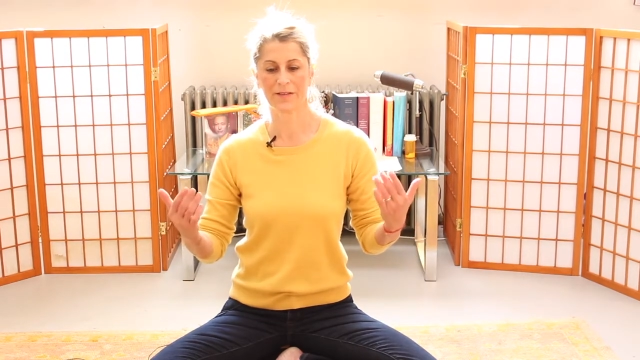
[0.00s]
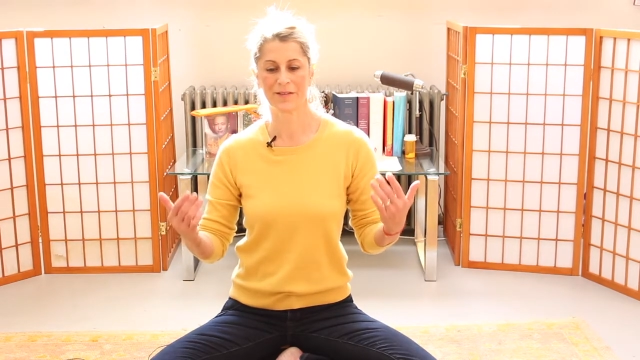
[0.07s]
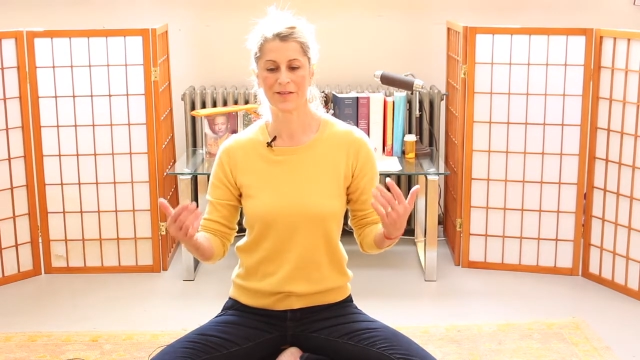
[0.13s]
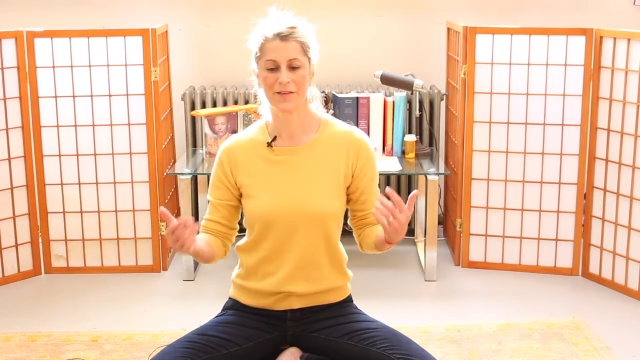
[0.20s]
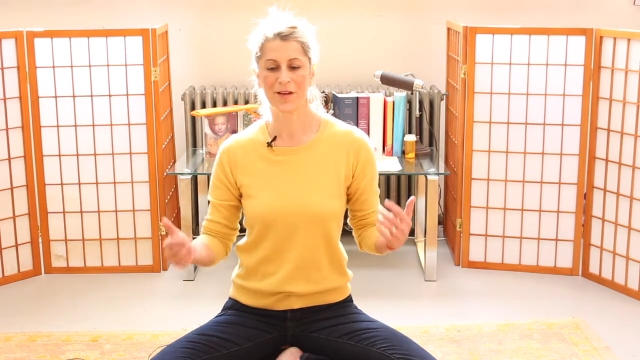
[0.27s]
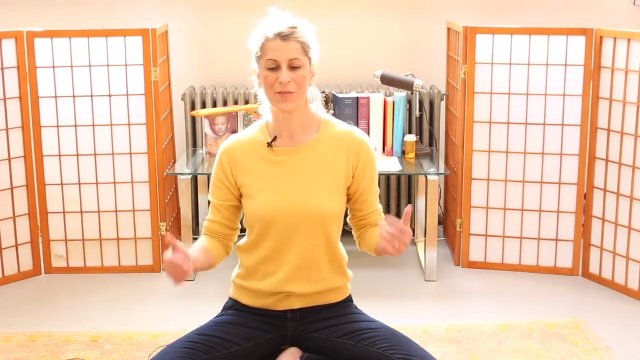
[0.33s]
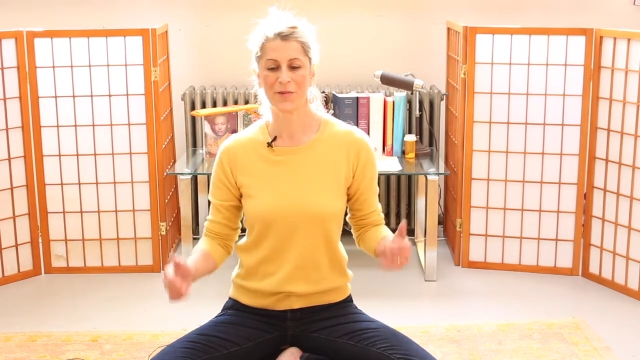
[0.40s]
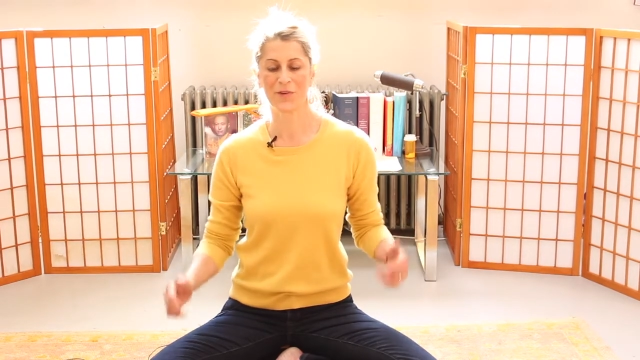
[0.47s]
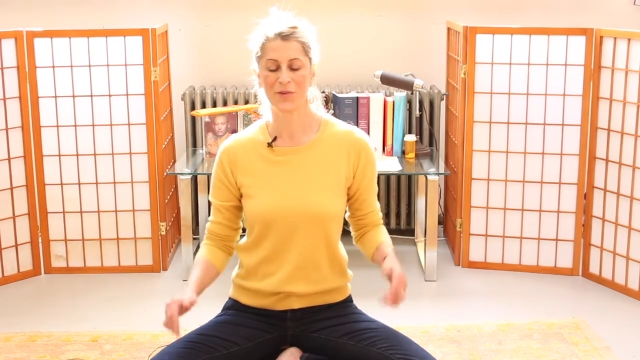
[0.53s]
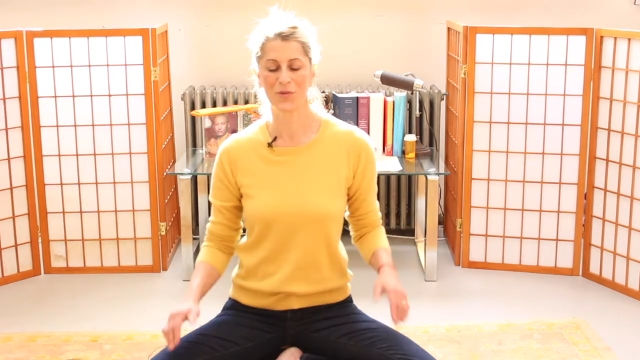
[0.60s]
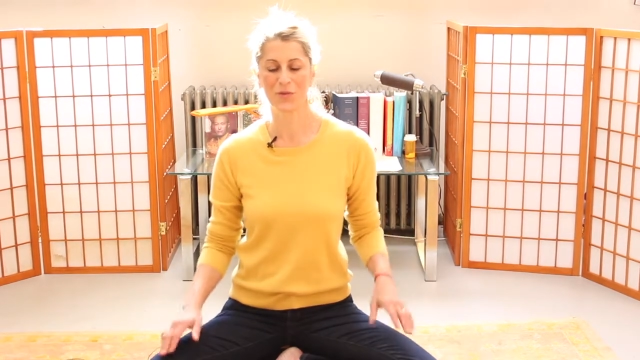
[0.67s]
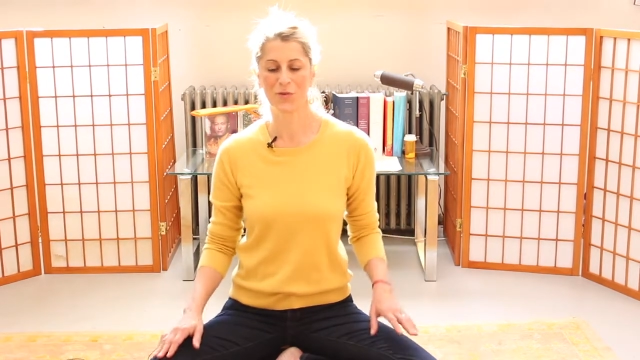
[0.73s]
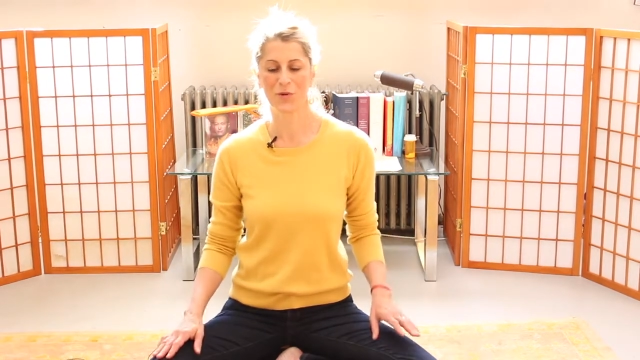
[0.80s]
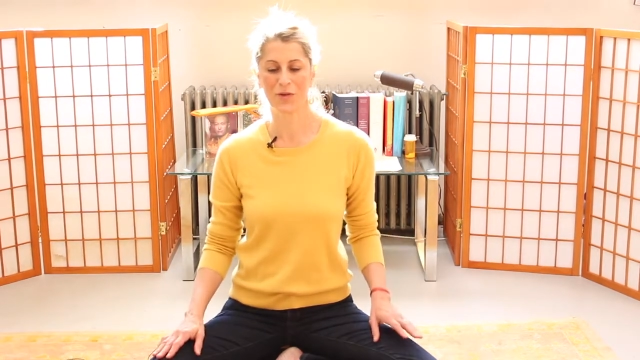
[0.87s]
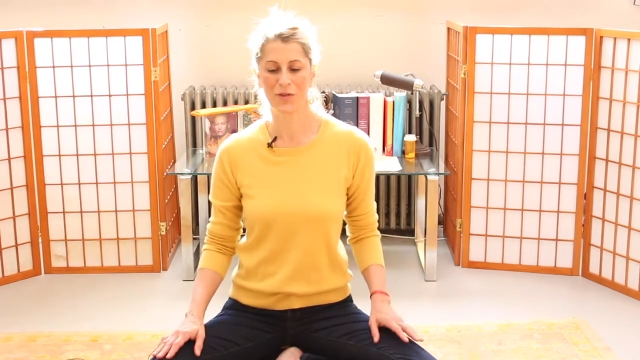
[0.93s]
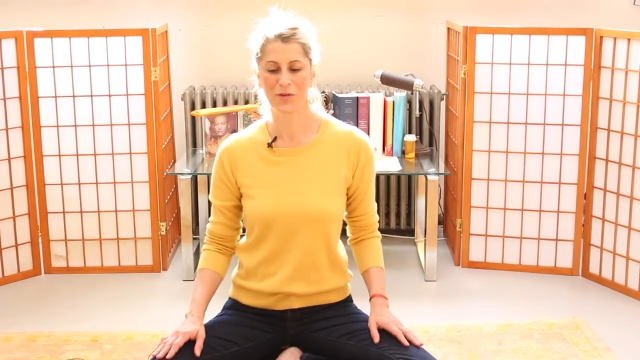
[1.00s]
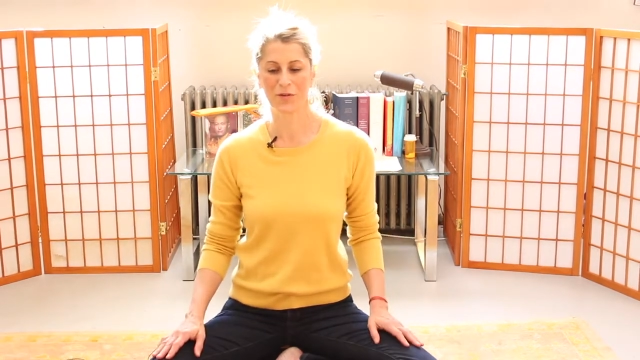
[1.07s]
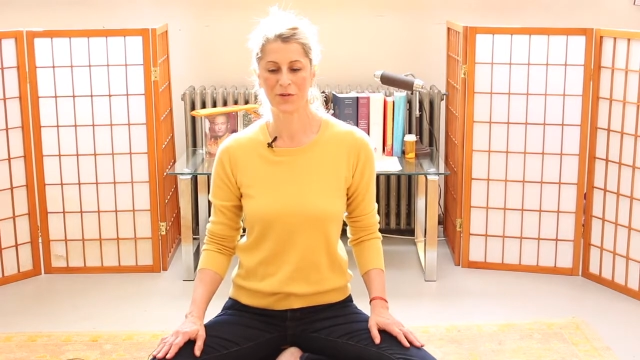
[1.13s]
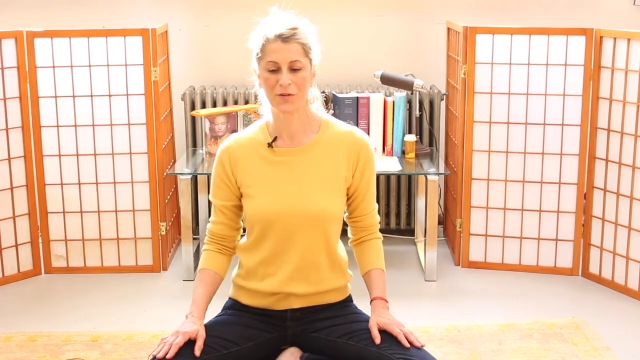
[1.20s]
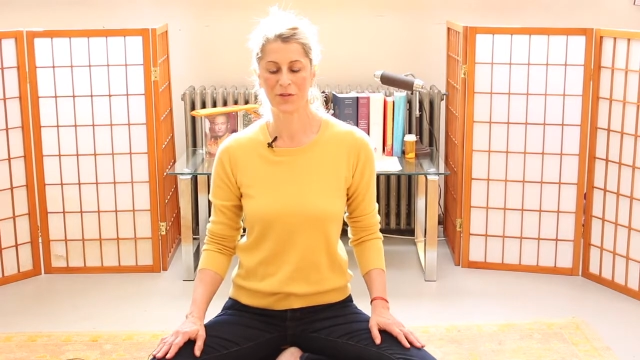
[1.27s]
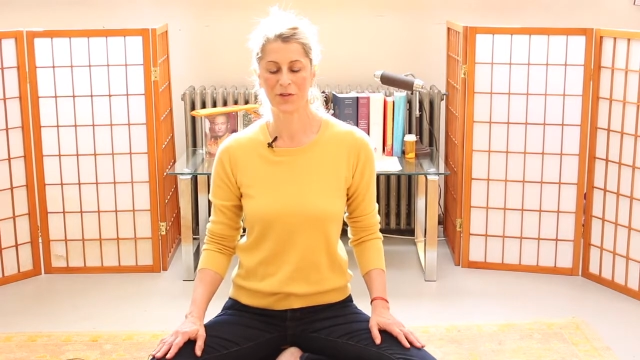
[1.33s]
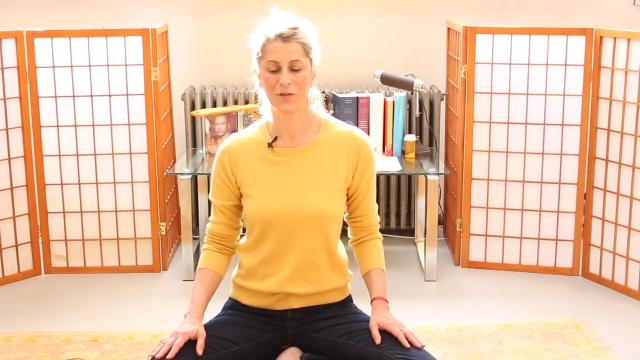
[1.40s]
is coming toward
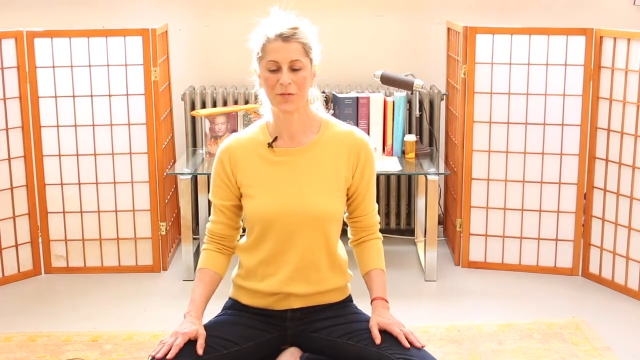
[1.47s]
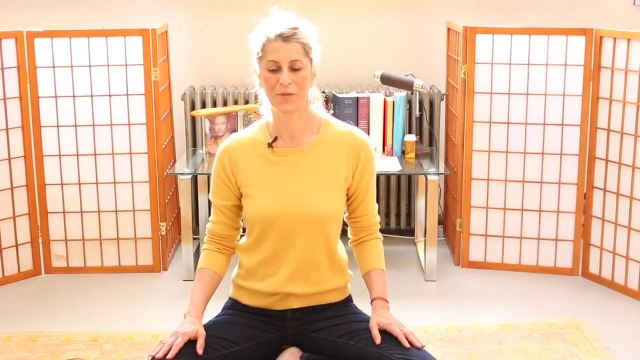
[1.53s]
you a little